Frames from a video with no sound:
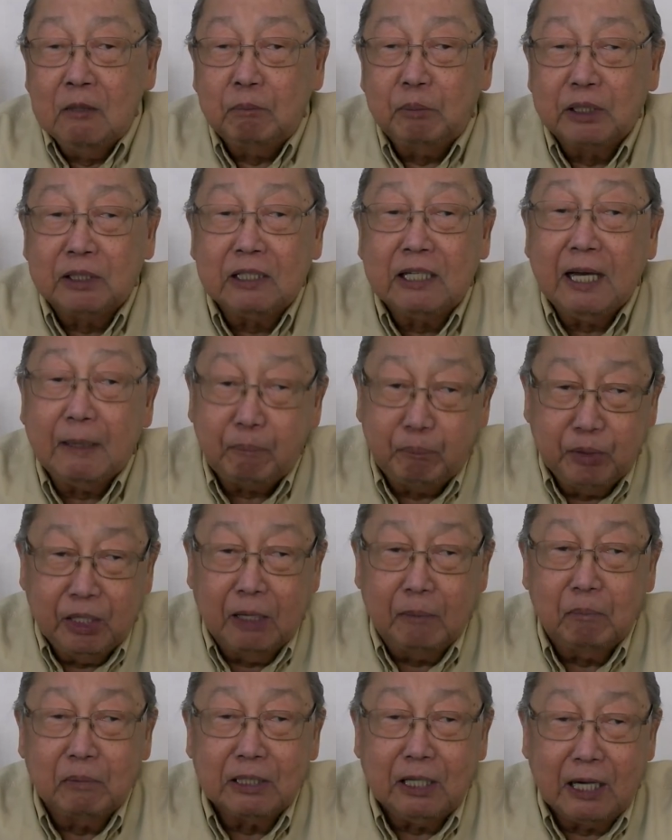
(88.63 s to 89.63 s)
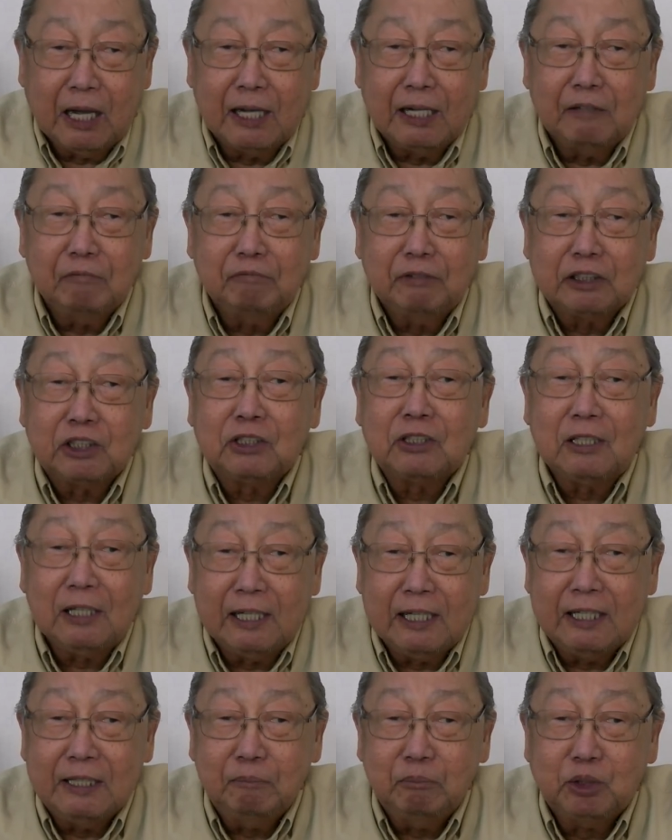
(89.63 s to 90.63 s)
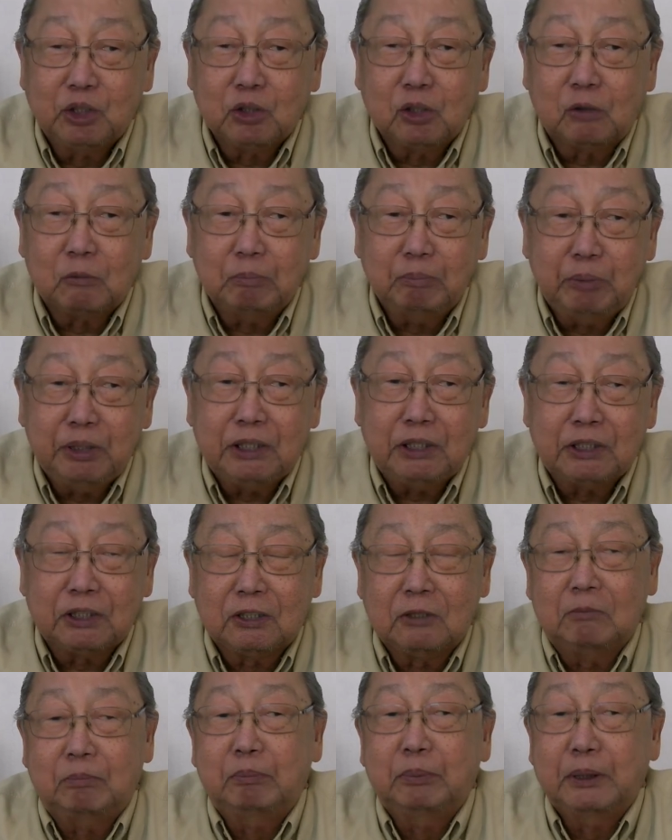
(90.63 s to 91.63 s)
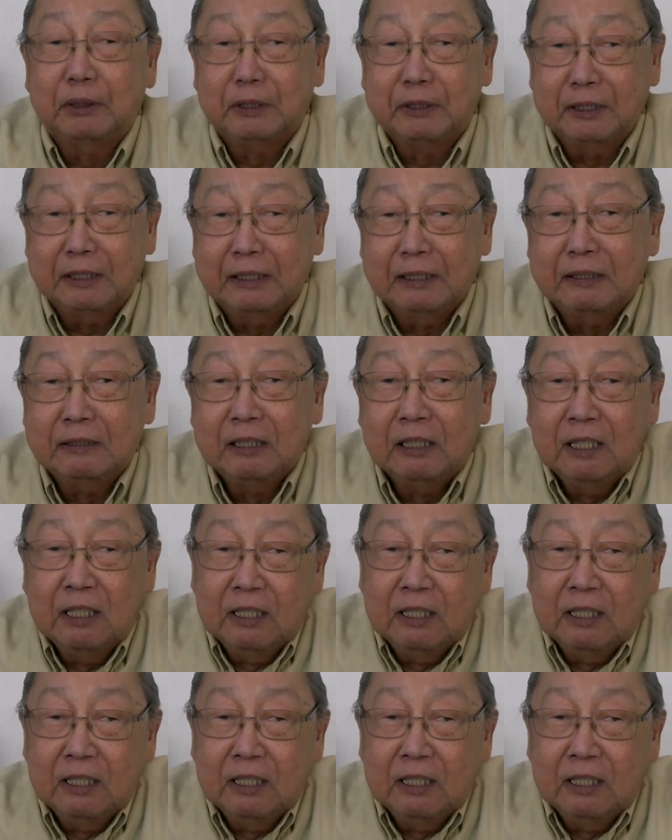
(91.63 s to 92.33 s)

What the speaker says: but kept them alive as slaves or beasts of burden.